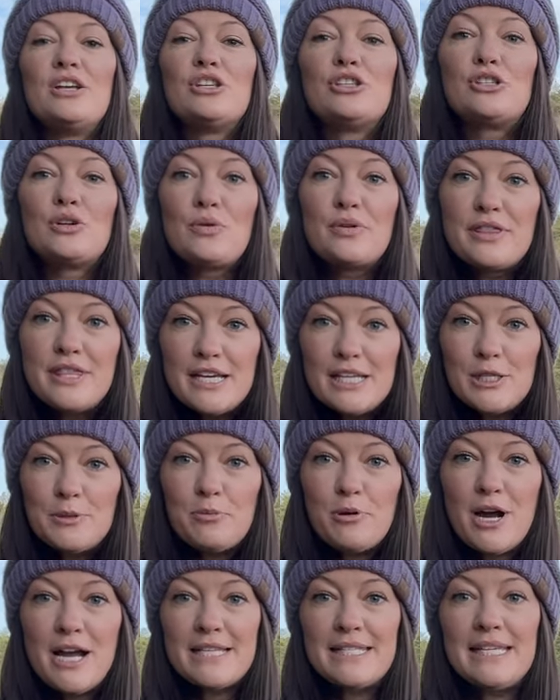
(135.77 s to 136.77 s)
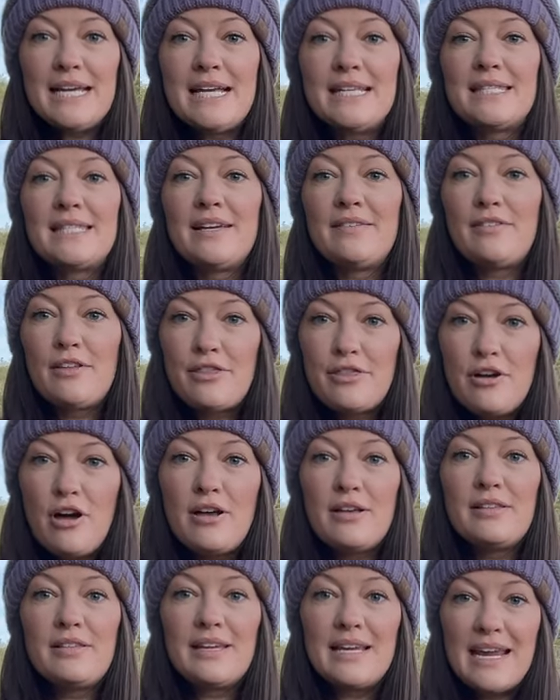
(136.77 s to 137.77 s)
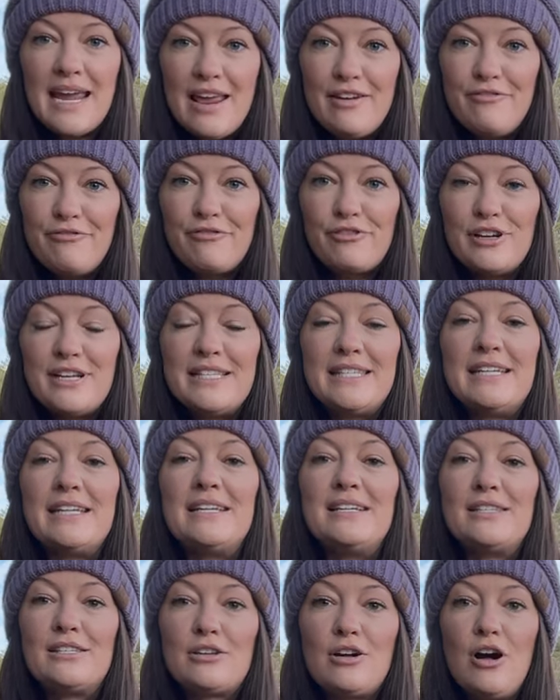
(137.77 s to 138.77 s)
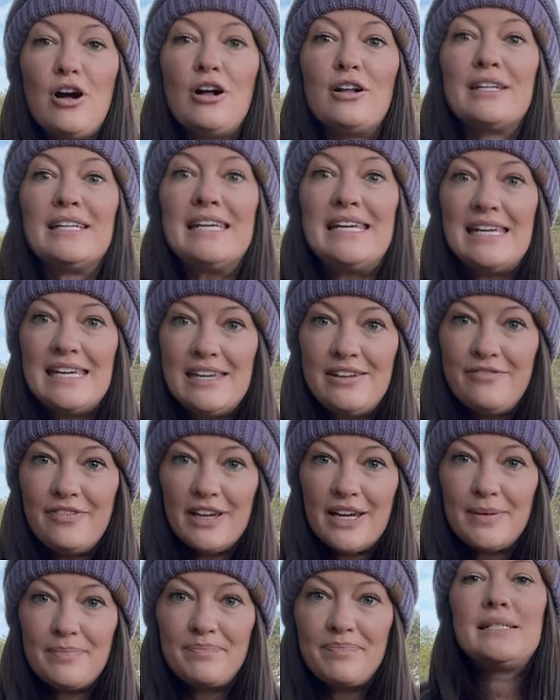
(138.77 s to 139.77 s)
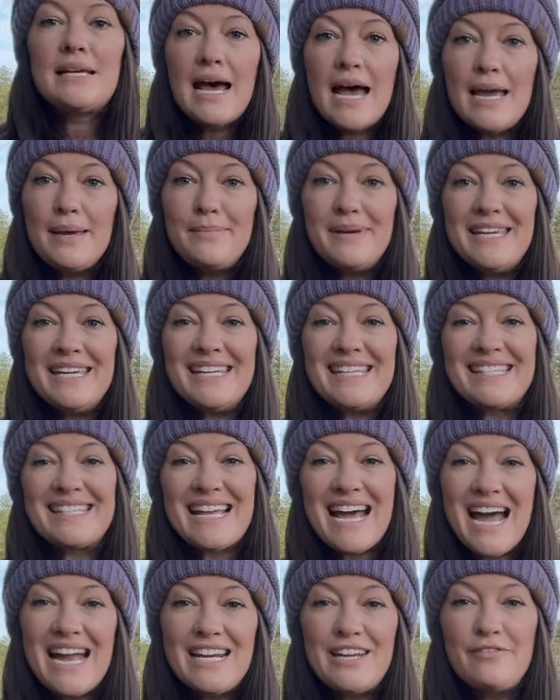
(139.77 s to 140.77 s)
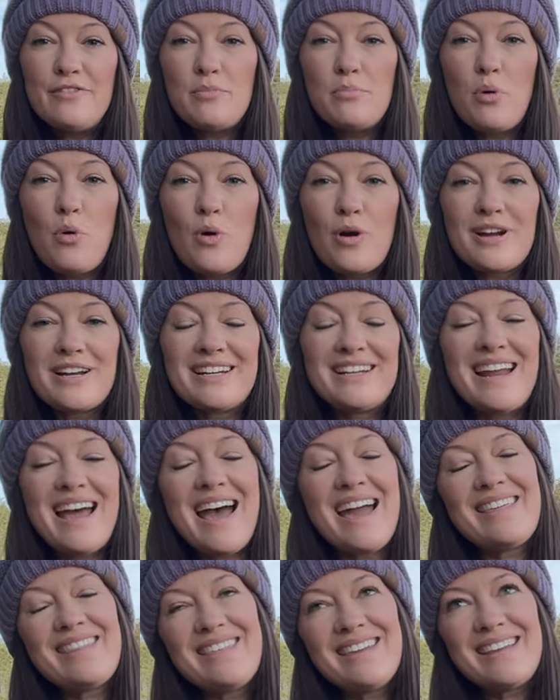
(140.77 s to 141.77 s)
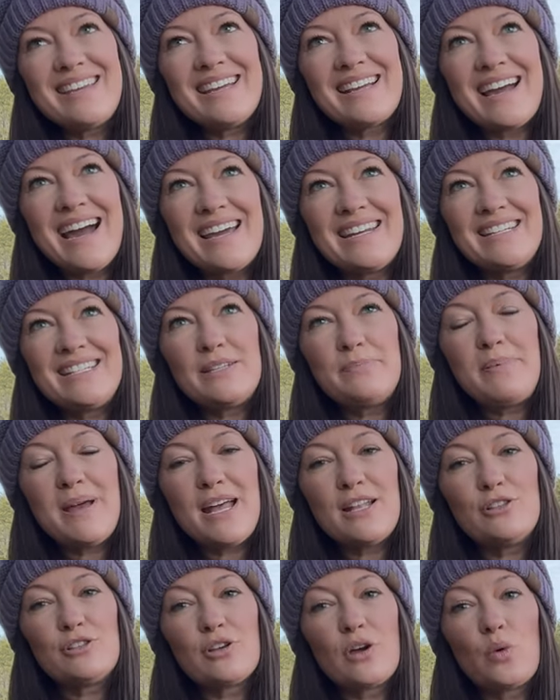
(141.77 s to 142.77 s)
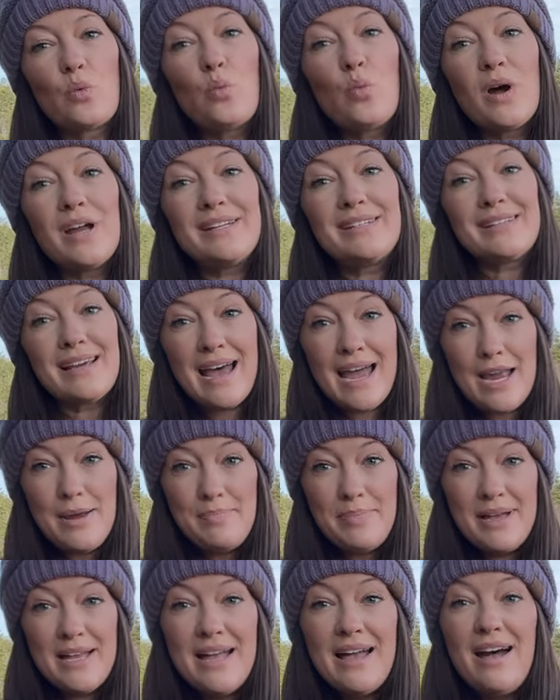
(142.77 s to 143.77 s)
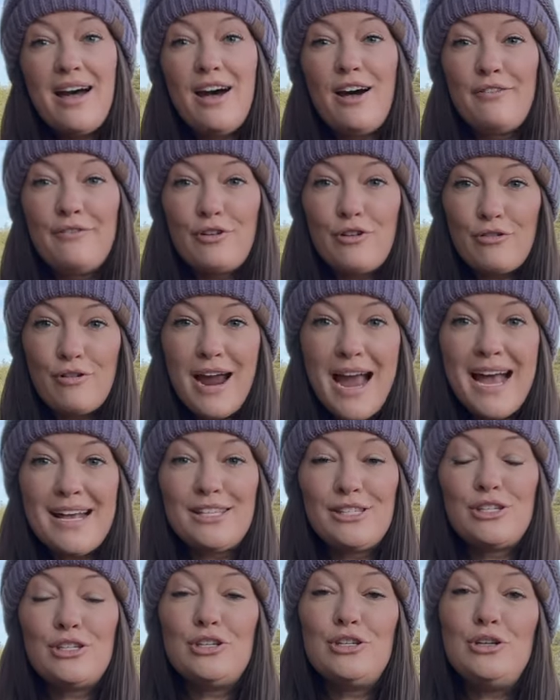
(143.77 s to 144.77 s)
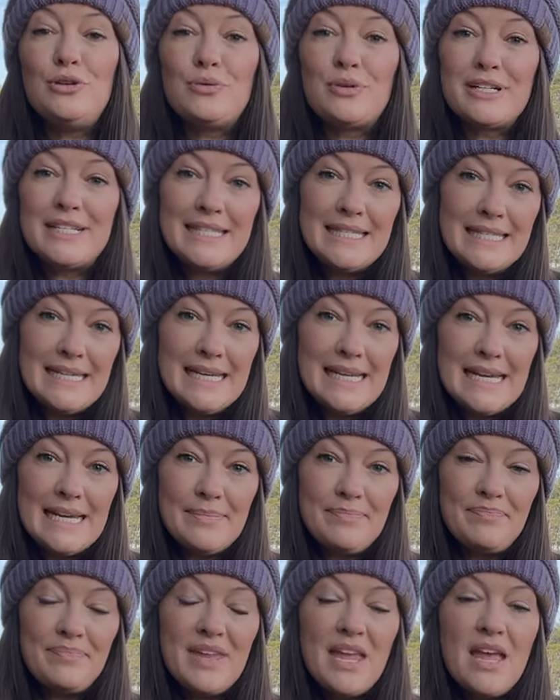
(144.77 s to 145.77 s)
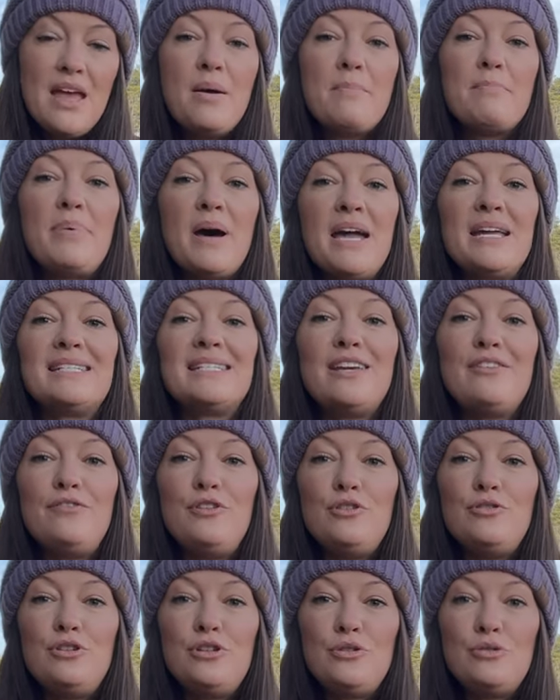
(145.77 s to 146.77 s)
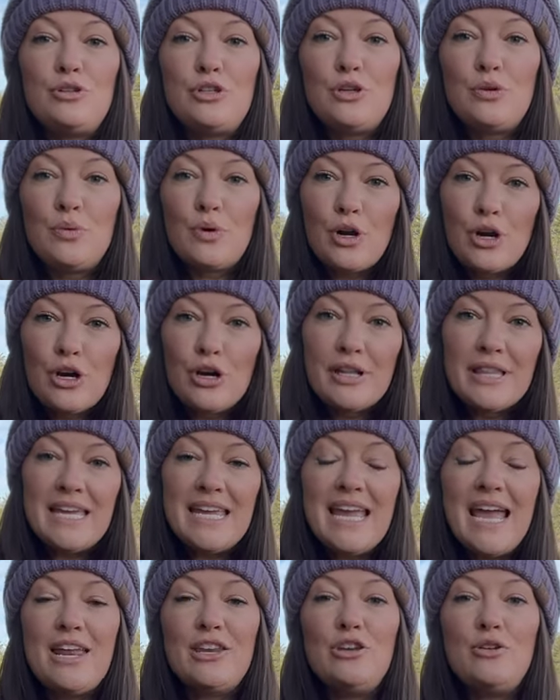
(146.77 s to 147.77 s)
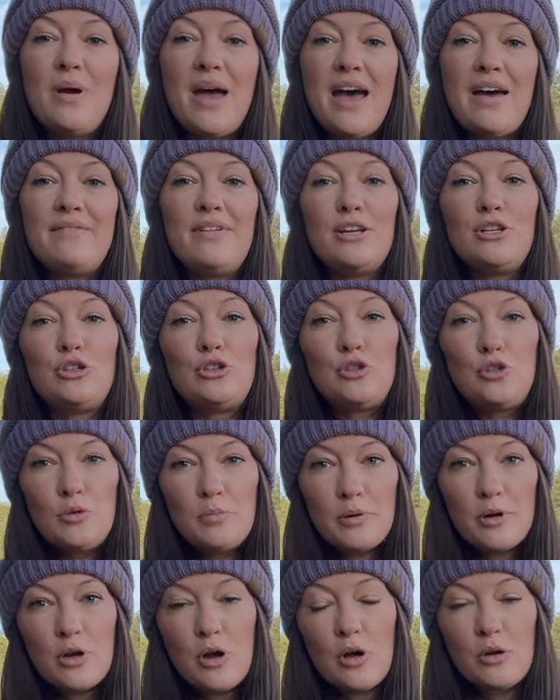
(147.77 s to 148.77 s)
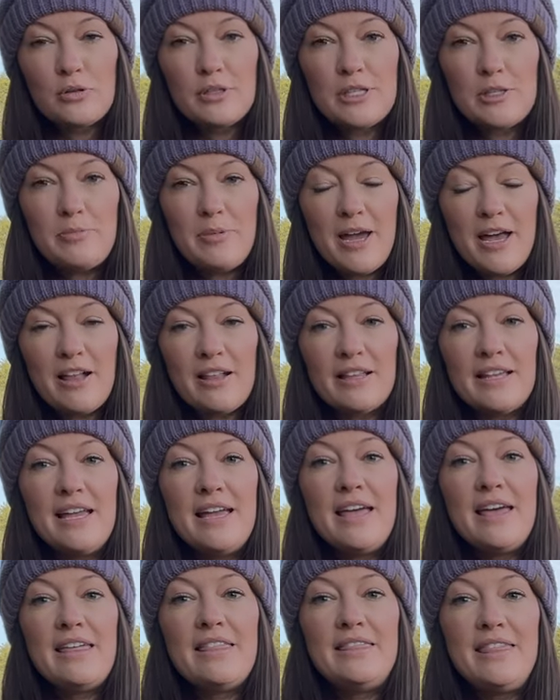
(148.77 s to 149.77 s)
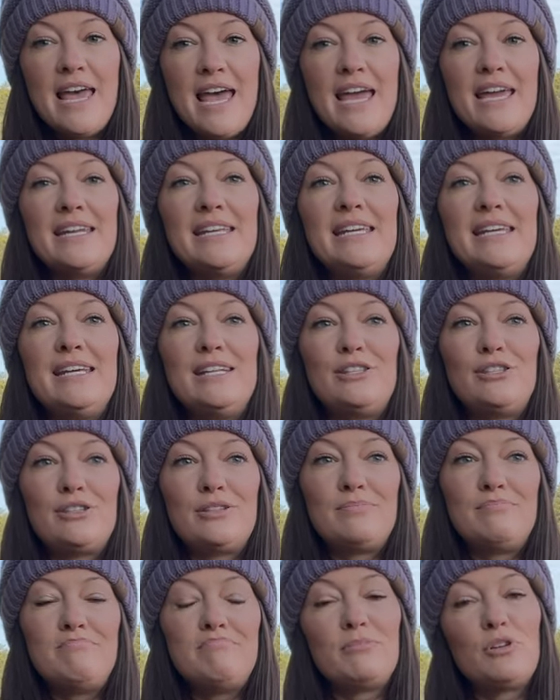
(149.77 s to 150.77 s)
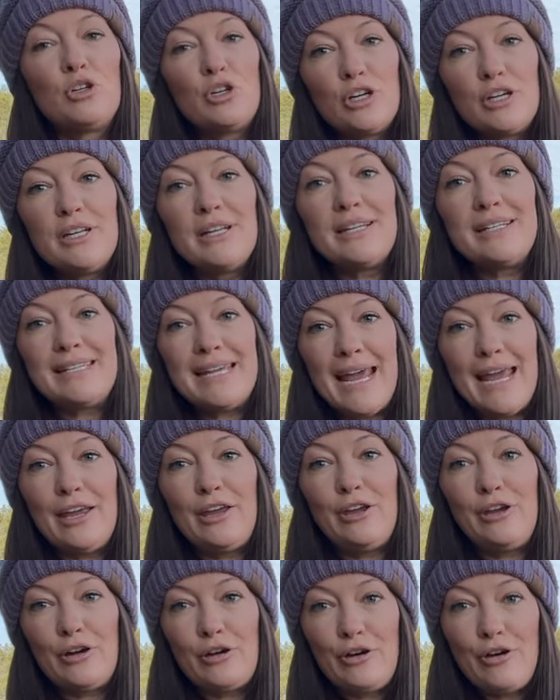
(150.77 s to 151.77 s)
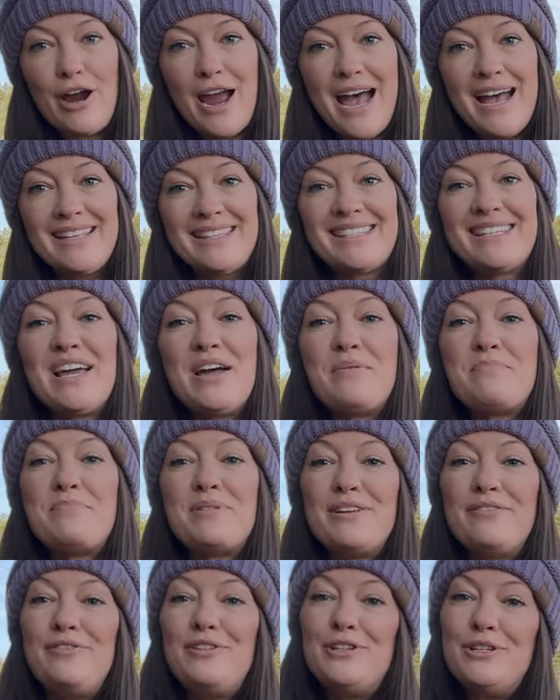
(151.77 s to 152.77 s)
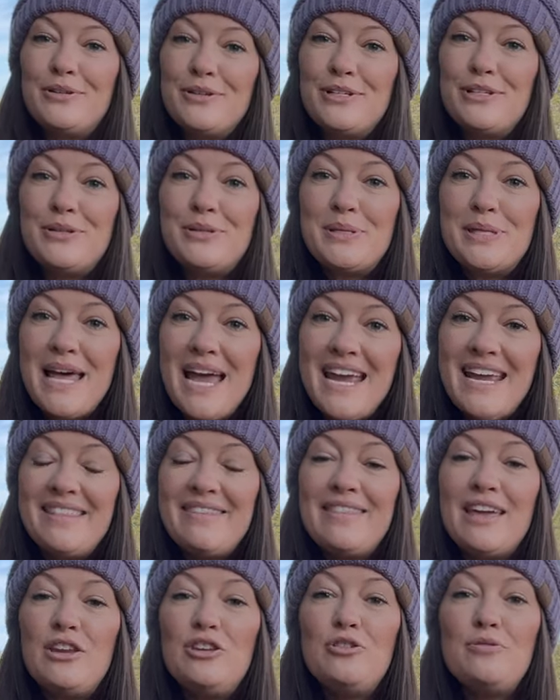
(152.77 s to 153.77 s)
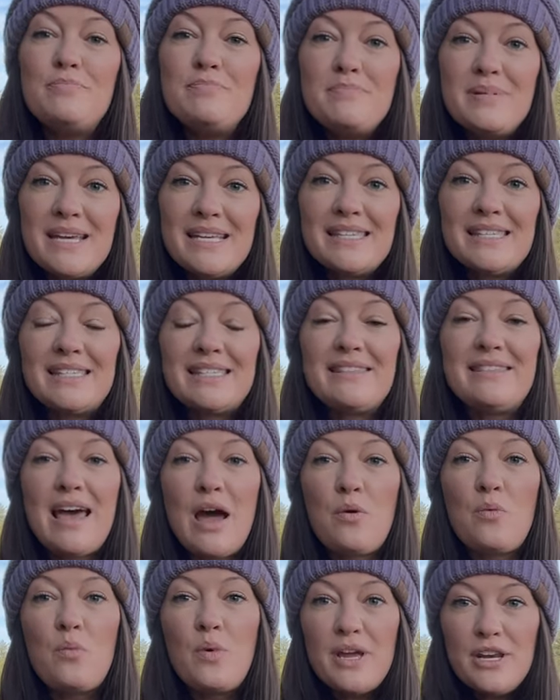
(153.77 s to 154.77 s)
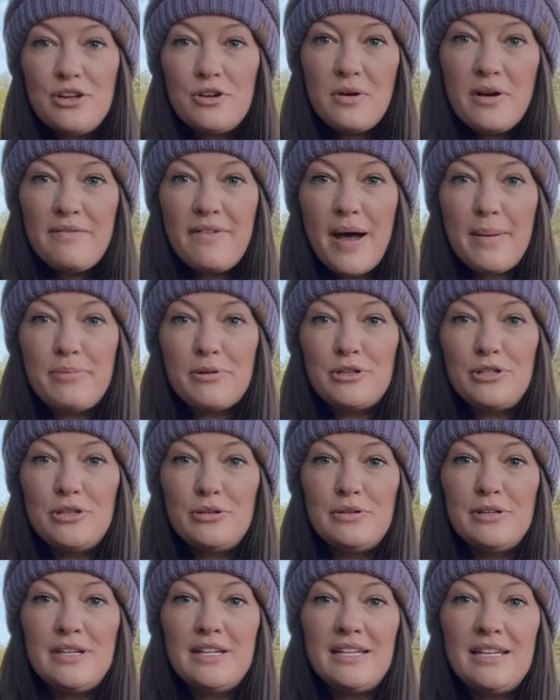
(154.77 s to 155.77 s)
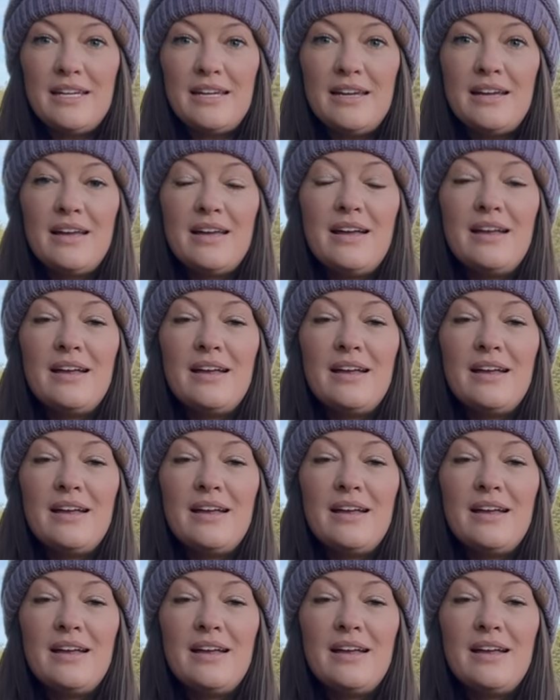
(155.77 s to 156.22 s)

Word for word: So this process of the thawing and freezing is called heaving. Timing is kind of important. I think it kind of depends on what type of grass you are seeding. But if you do too early and you have a super cold spell, then it could take your grass. But if you do it too late, then you miss that window of opportunity